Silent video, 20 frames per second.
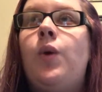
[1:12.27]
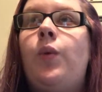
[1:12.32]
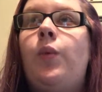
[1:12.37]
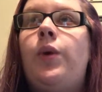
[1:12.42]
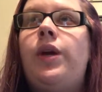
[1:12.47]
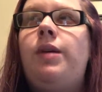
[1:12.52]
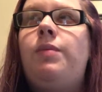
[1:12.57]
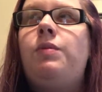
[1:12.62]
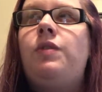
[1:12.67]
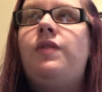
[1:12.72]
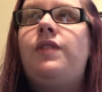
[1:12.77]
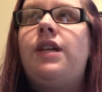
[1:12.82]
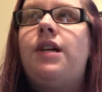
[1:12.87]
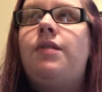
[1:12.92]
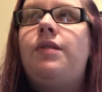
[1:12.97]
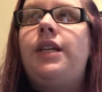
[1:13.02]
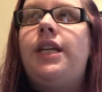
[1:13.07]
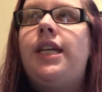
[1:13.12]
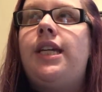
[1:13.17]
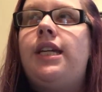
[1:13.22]
We moved
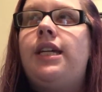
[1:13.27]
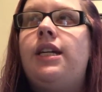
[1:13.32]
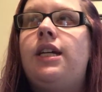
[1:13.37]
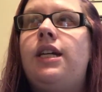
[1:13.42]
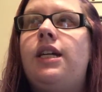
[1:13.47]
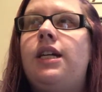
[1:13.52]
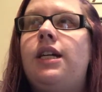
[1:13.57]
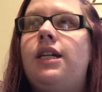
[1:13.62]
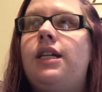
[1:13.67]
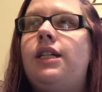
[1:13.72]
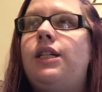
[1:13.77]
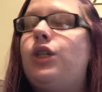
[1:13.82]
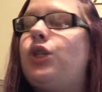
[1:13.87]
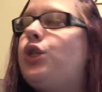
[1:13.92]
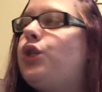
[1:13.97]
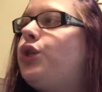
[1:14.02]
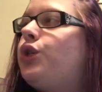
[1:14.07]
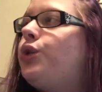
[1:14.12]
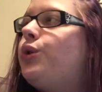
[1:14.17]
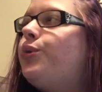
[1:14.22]
down here in
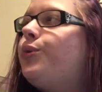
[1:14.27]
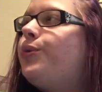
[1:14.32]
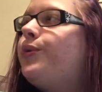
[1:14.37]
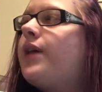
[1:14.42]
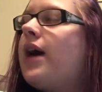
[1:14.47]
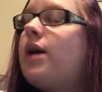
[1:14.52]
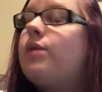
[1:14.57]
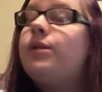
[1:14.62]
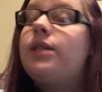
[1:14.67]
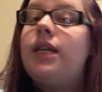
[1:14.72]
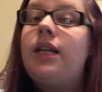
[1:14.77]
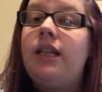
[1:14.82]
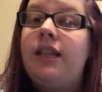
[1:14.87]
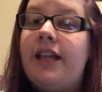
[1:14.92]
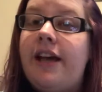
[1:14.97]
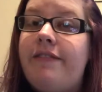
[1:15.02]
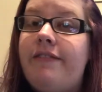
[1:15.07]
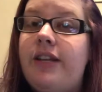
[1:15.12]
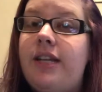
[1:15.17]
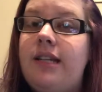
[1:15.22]

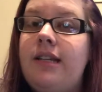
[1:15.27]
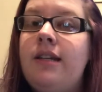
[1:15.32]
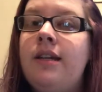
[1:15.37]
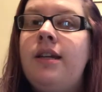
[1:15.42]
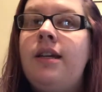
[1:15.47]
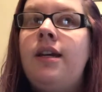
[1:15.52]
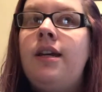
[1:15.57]
2011.